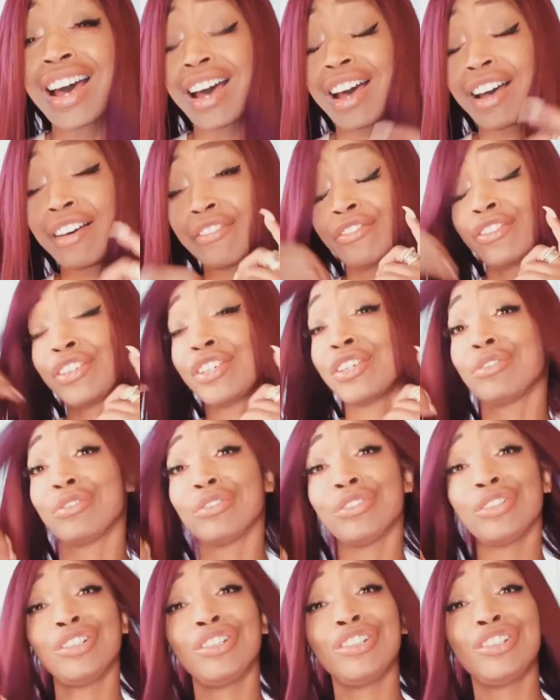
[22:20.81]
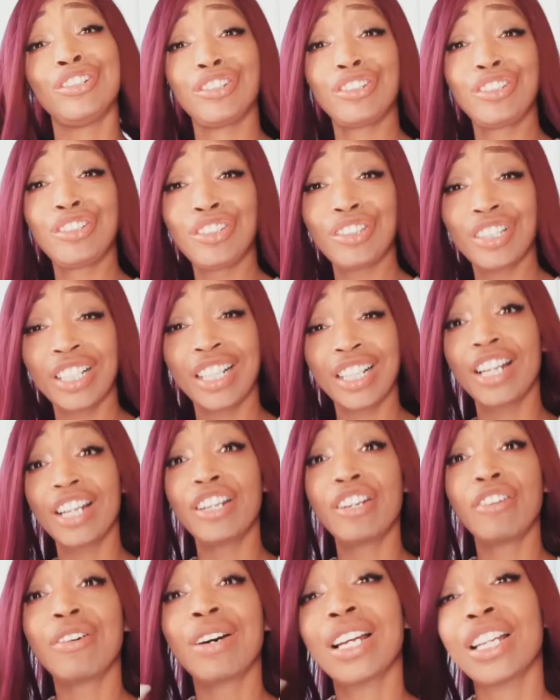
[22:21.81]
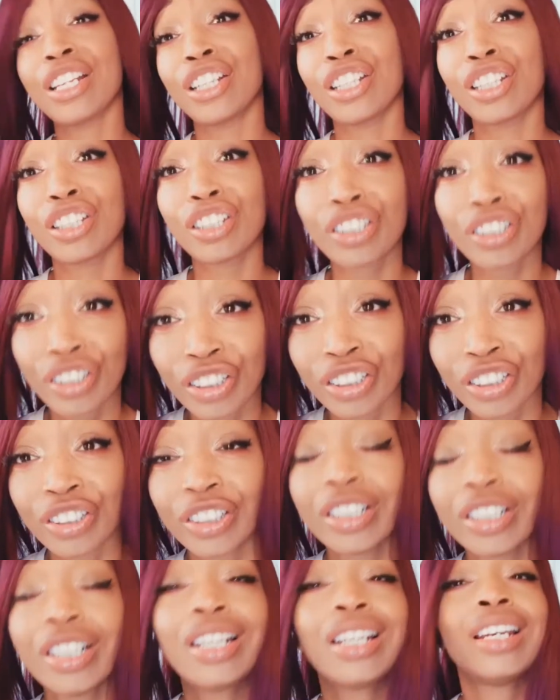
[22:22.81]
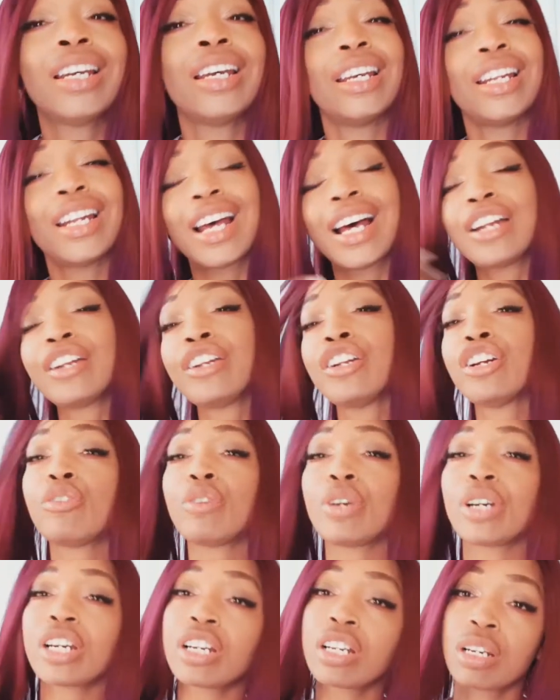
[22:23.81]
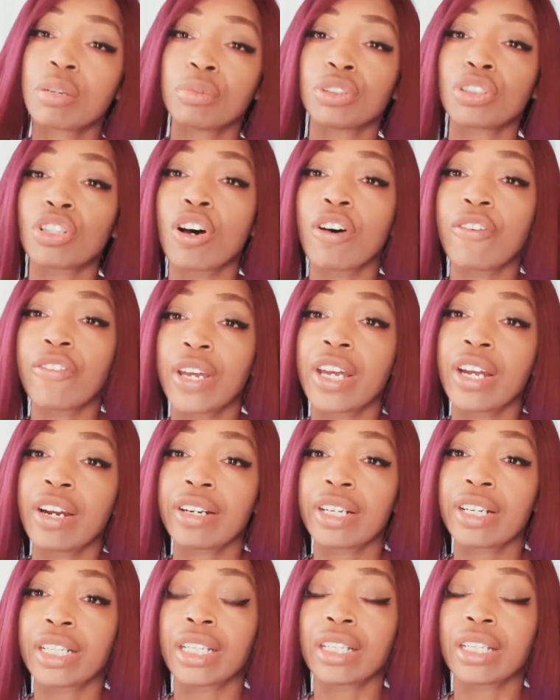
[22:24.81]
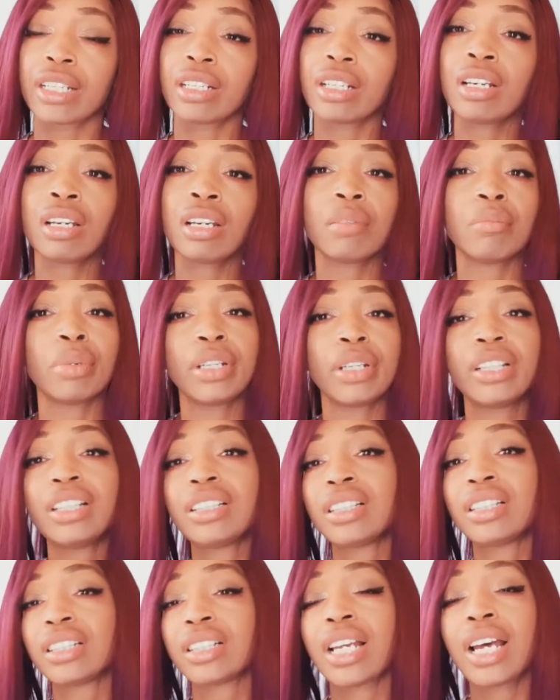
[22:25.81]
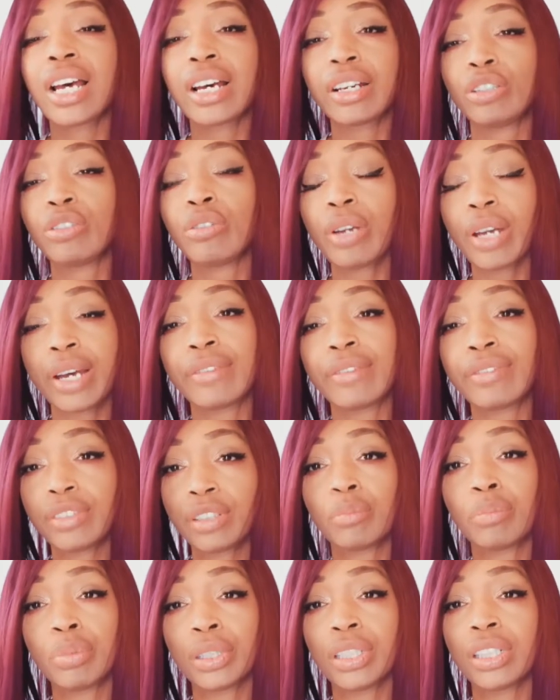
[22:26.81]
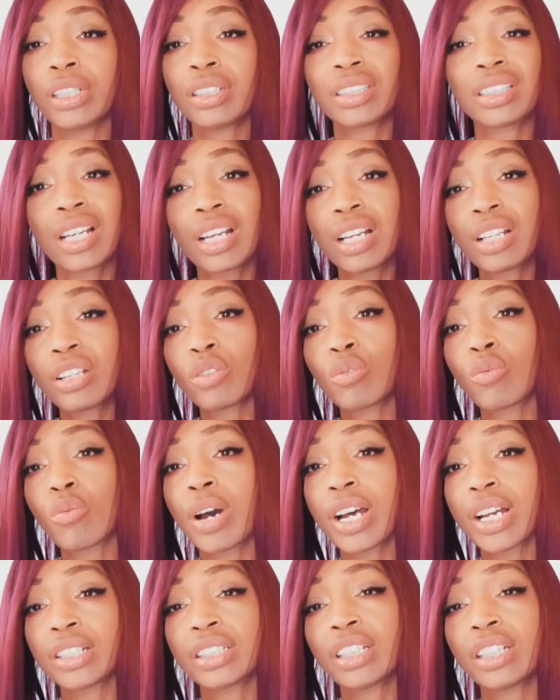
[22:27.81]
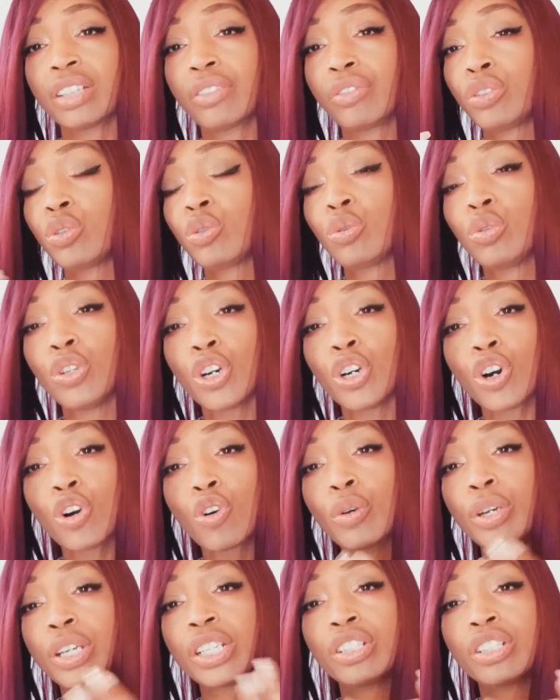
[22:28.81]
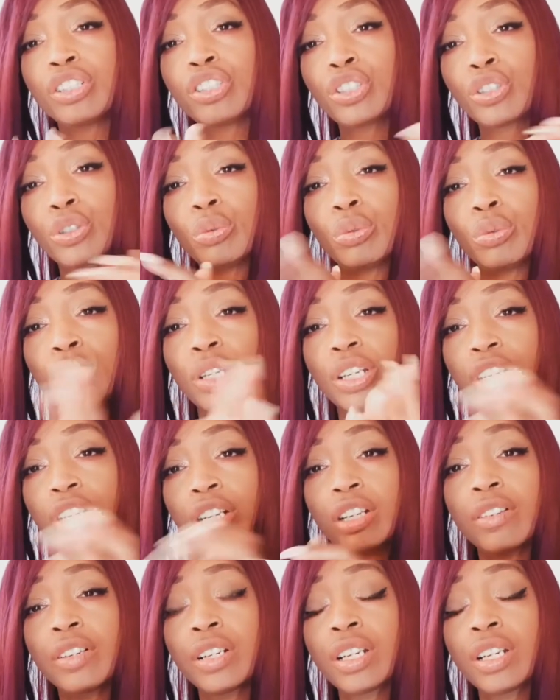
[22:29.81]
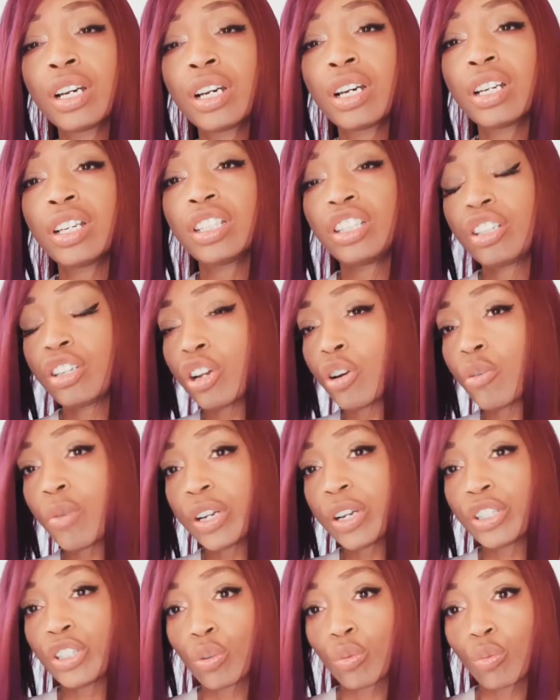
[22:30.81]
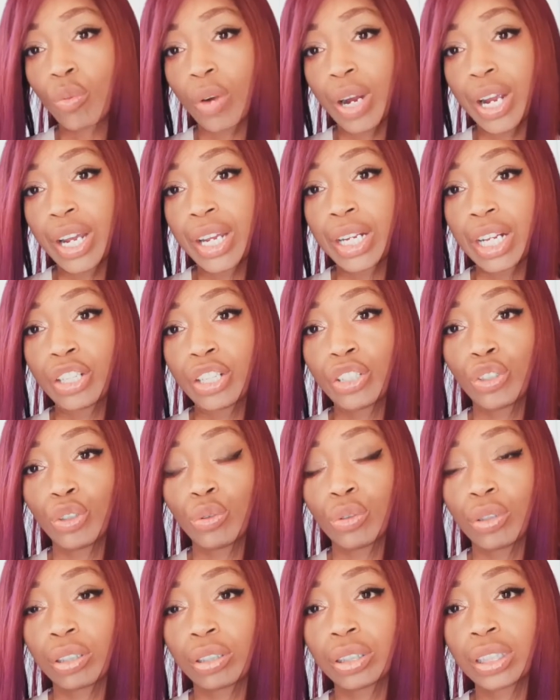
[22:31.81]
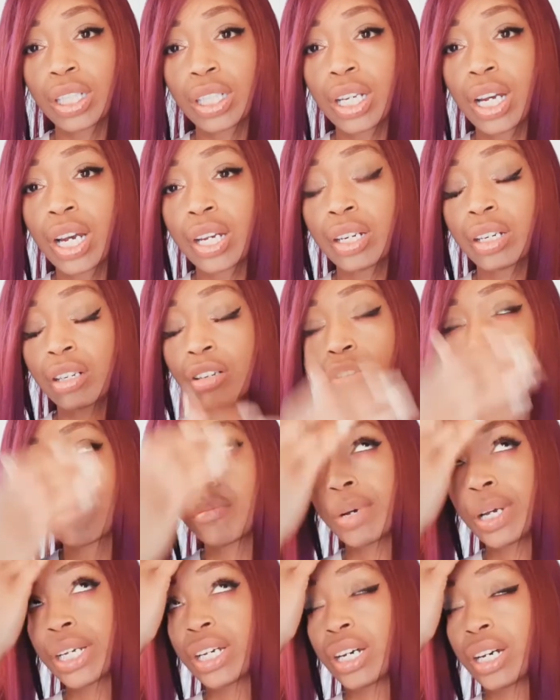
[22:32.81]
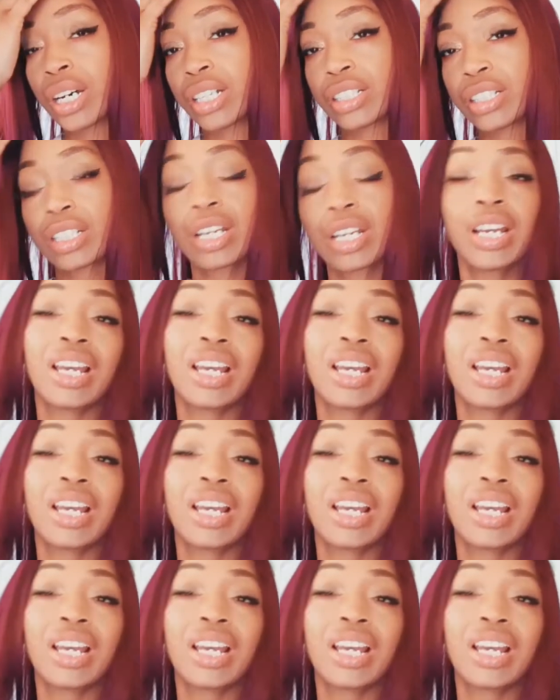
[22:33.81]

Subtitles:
I feel good and I know I look good. And I know it comes off arrogant, but this is how you have to be. Because otherwise, if you go into their, you know what, you're right, I do look tired. Oh my gosh."